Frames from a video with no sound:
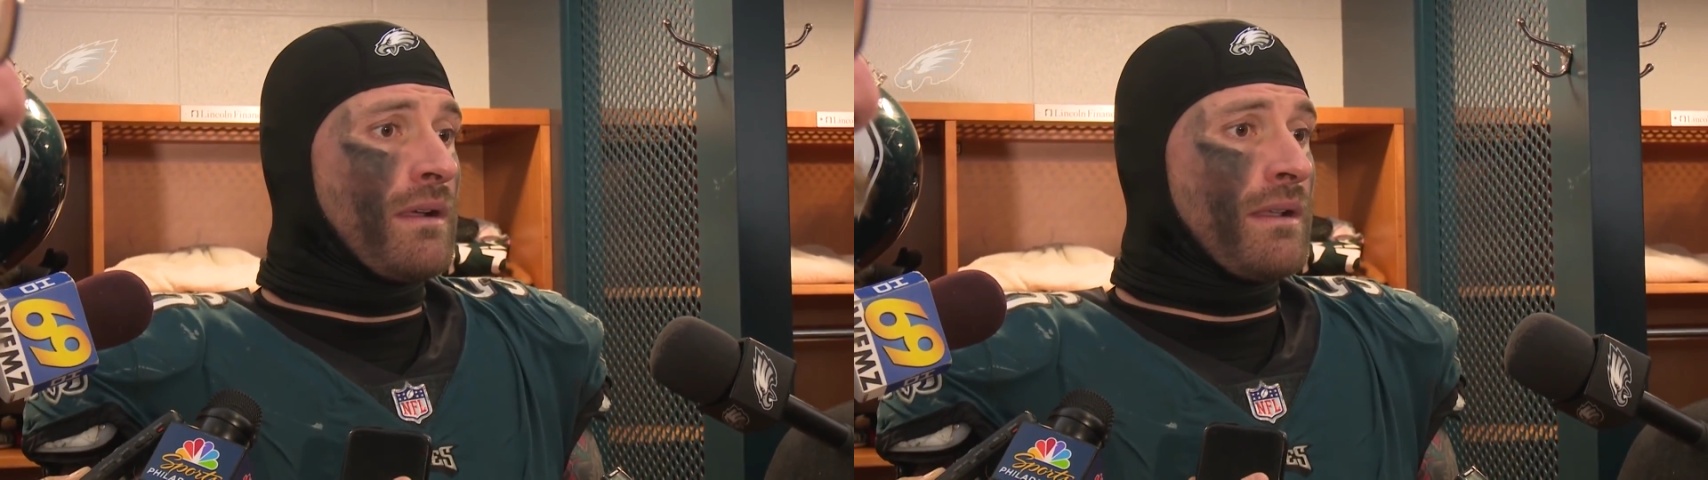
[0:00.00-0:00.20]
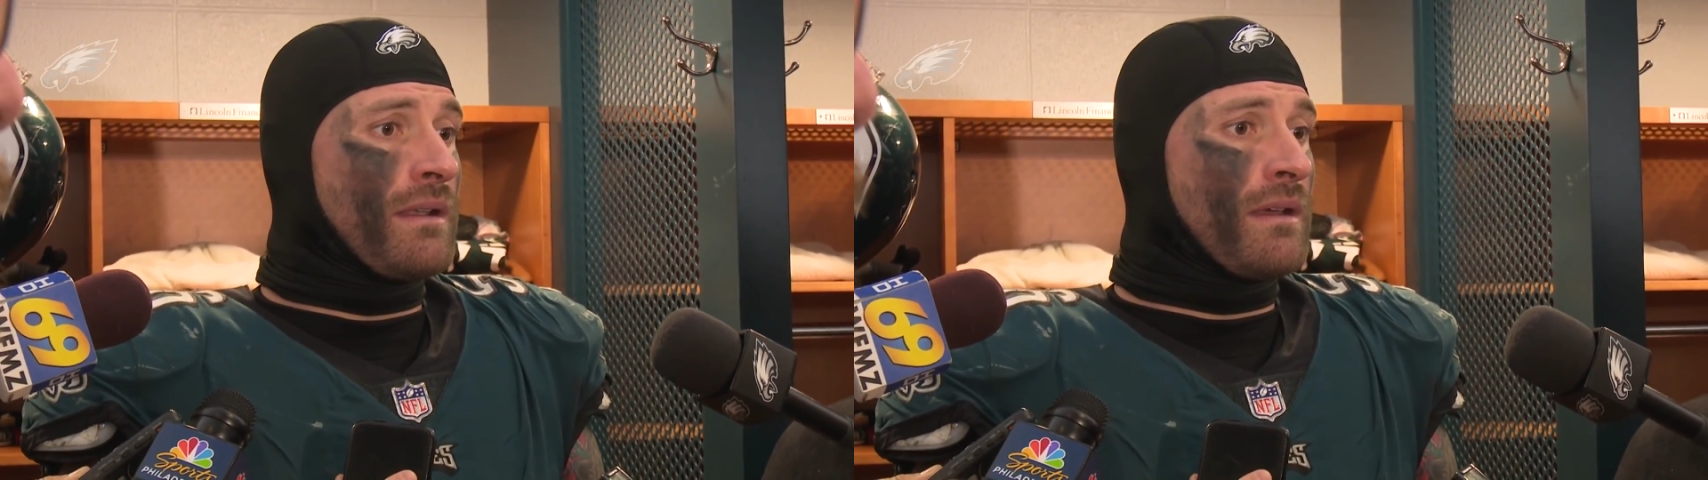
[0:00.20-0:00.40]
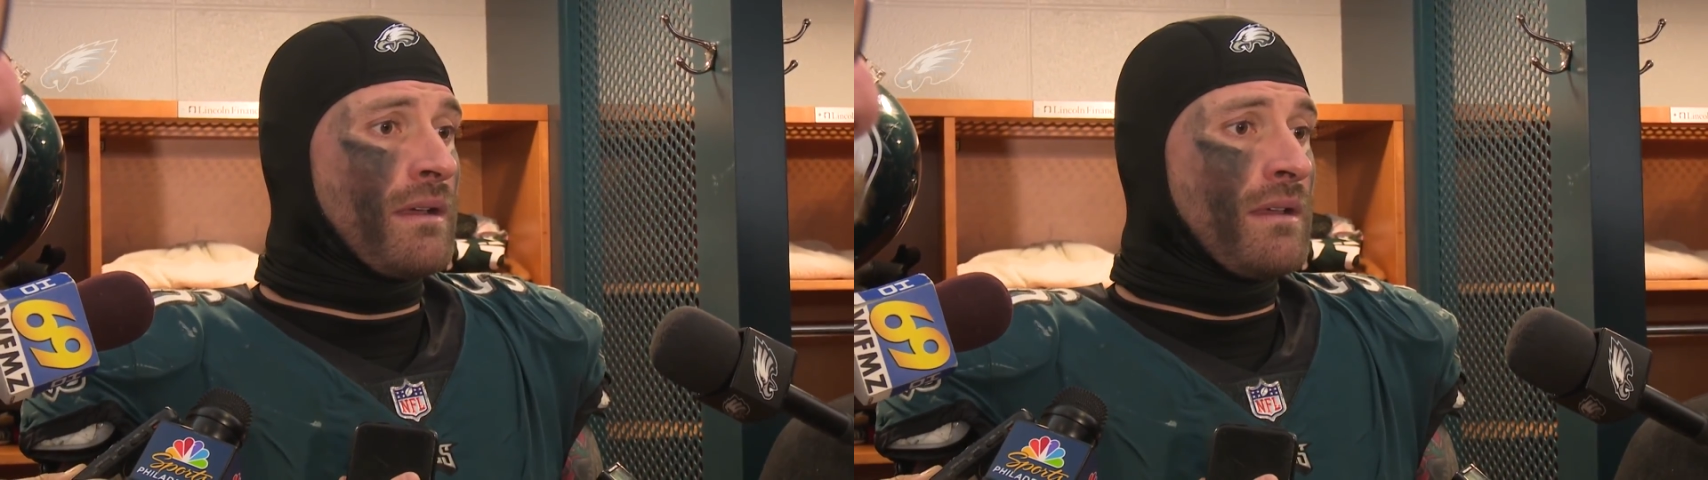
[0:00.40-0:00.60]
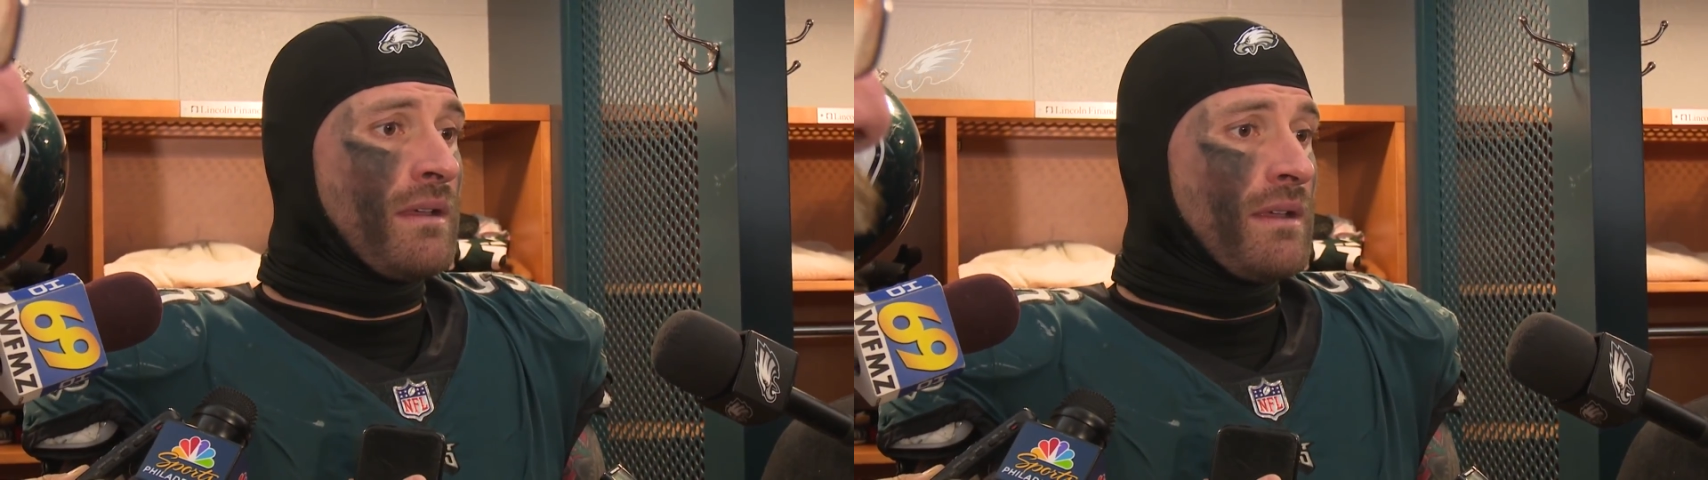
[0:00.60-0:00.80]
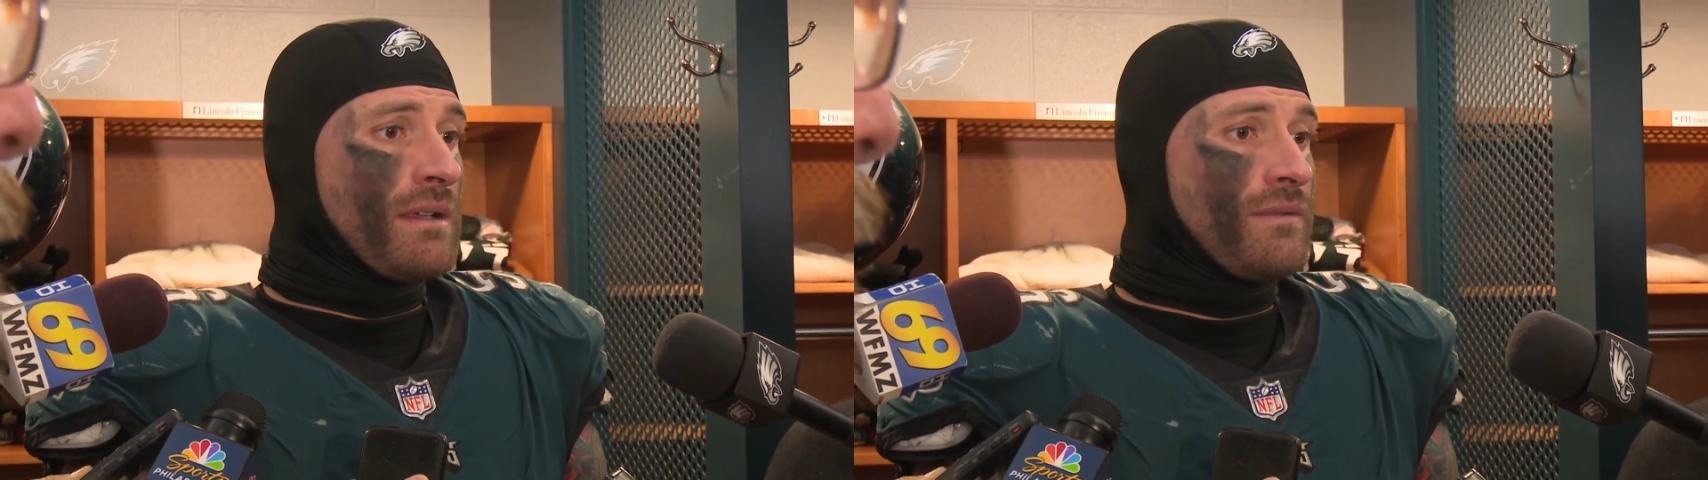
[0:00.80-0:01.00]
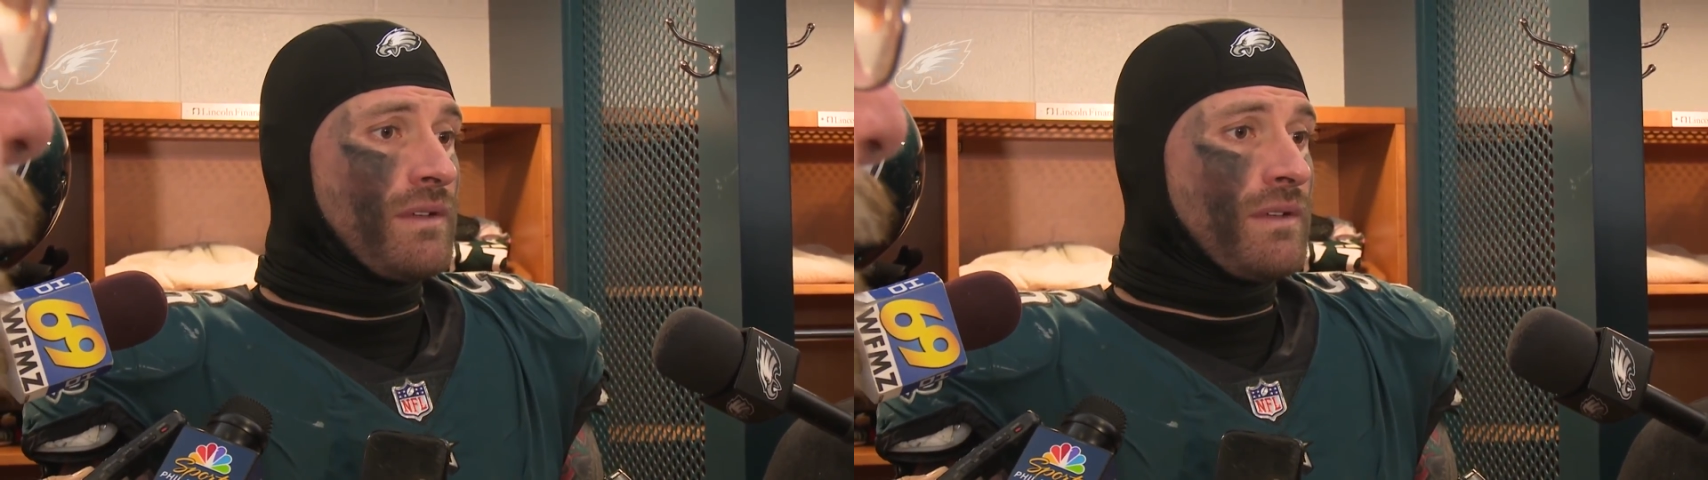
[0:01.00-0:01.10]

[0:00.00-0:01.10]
And uh, it's